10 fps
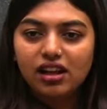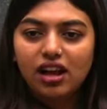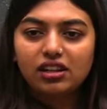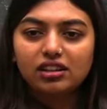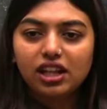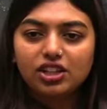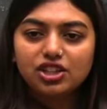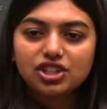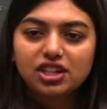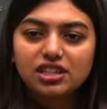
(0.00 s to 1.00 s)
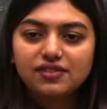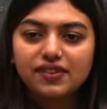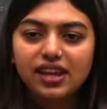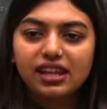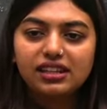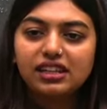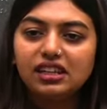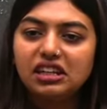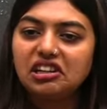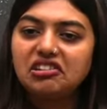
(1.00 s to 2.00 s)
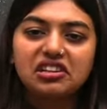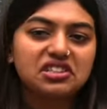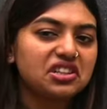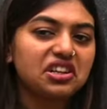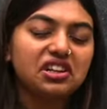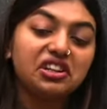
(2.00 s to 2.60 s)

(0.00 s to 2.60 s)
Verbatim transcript: Huh, Tanishq is very interested